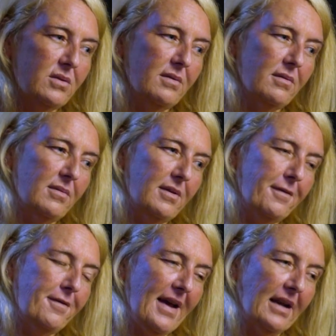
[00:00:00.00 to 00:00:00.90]
The, the
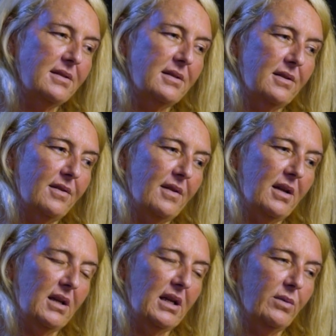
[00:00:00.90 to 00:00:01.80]
fact
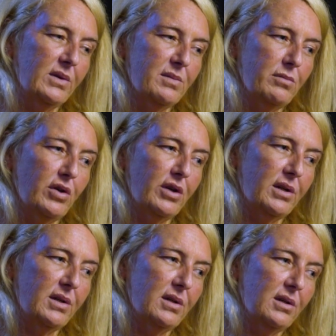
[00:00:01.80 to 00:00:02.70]
that he was
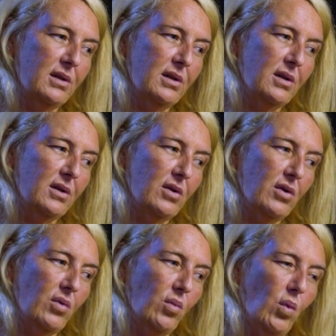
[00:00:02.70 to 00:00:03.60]
murdered
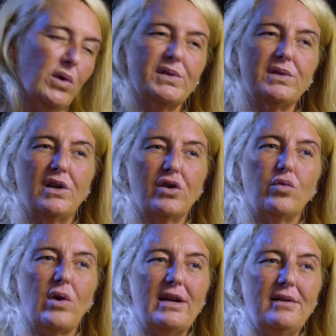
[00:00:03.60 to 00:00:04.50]
wasn't a
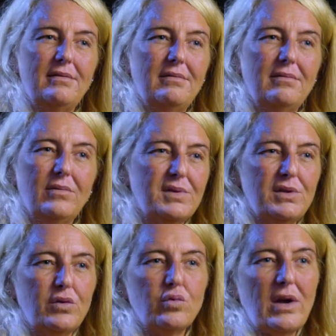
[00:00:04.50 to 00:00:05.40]
great
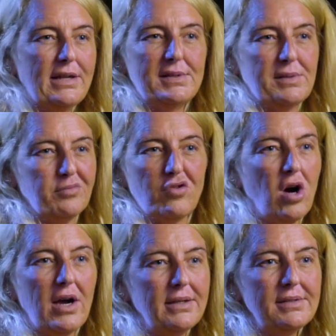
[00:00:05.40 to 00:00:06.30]
wasn't a great
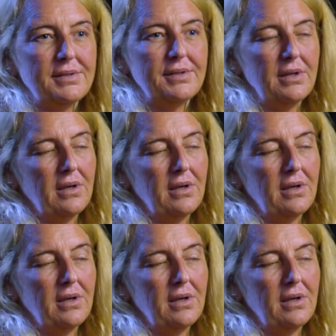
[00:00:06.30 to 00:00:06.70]
surprise.